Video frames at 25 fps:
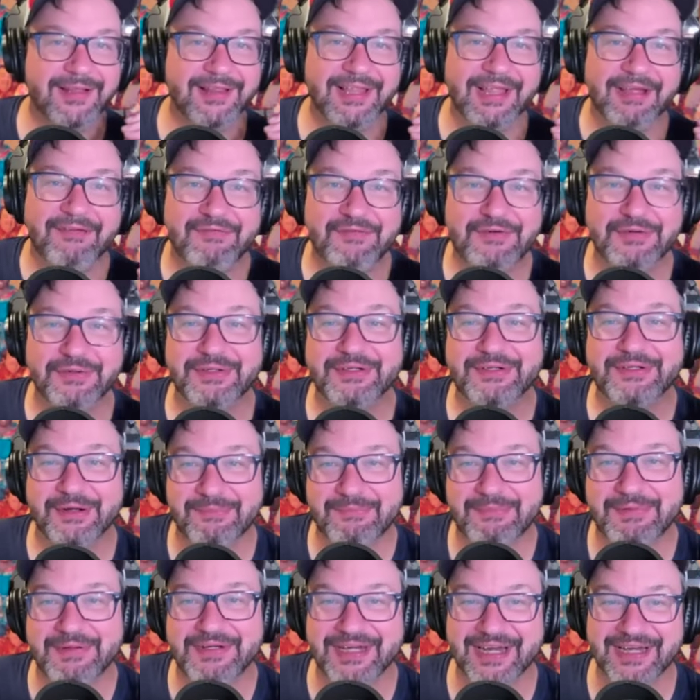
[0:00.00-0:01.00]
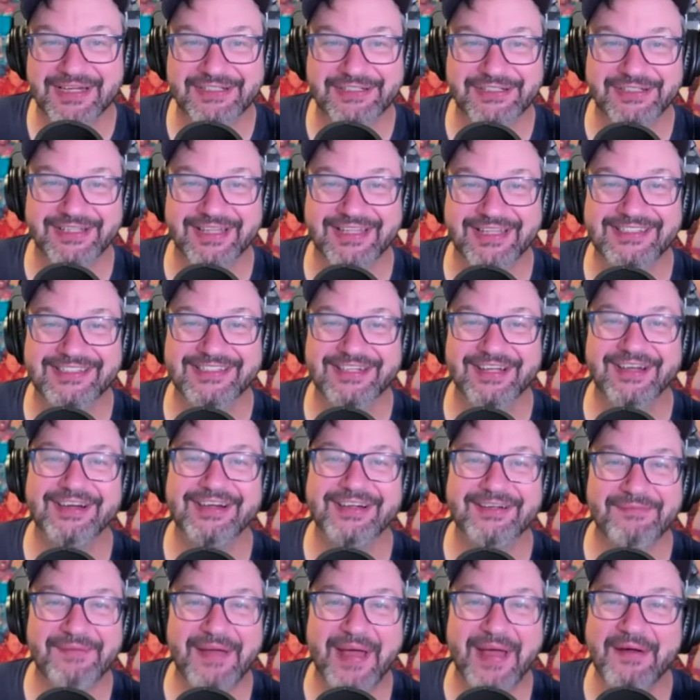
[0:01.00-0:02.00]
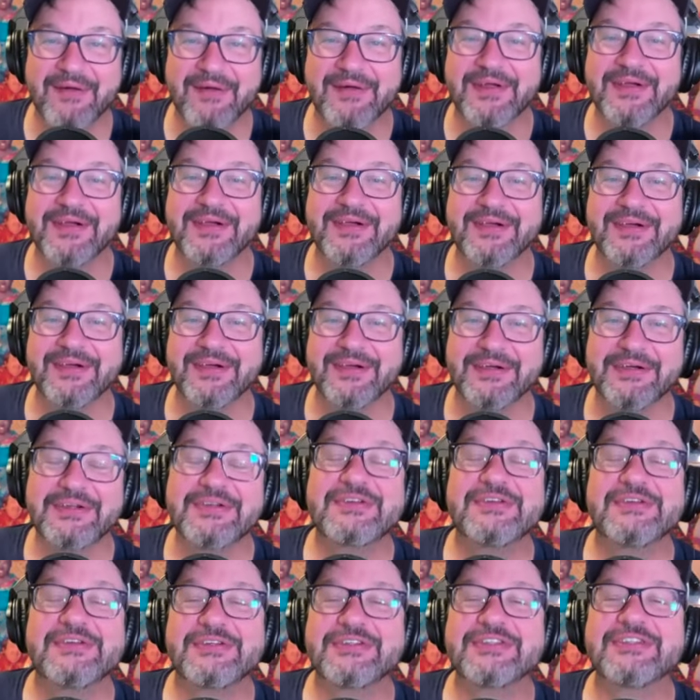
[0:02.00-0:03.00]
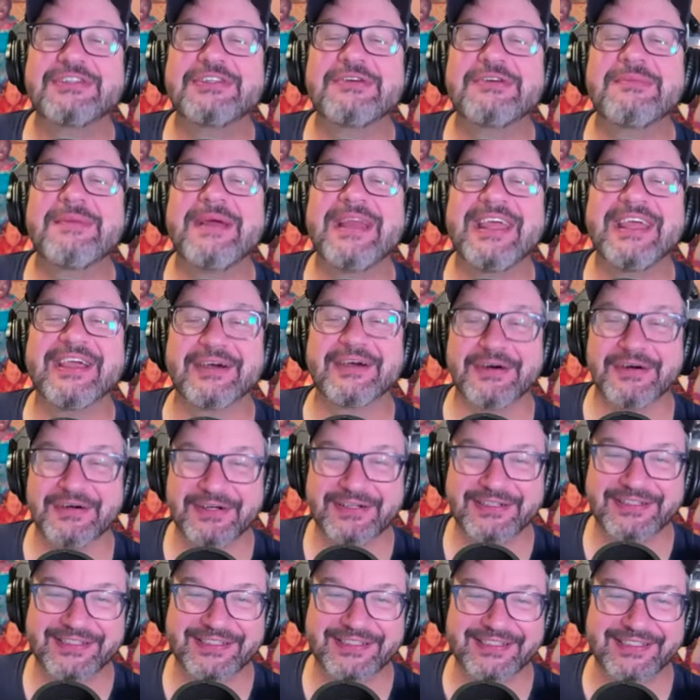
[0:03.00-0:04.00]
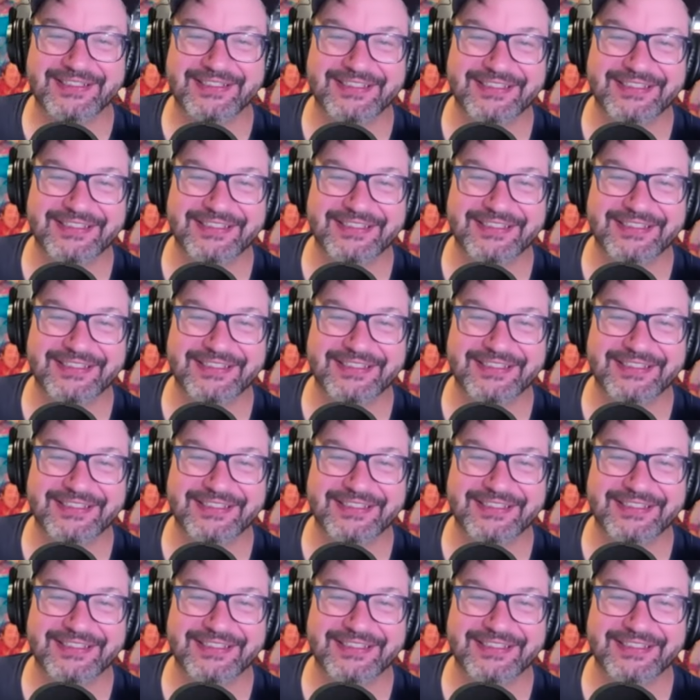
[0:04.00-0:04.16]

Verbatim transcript: left to interpretation, let's talk about too many cooks.